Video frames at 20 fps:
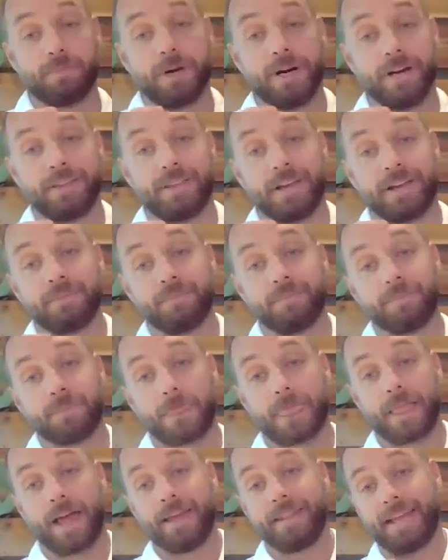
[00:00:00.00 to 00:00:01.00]
breathing.
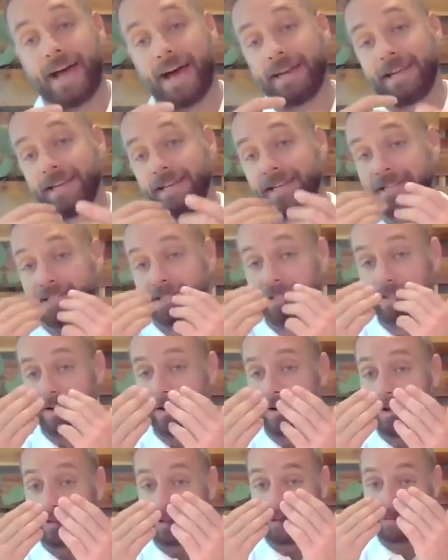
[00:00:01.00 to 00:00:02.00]
And that is
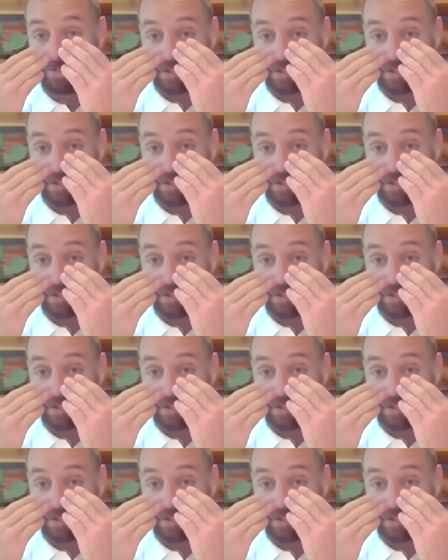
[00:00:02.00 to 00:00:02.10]
all the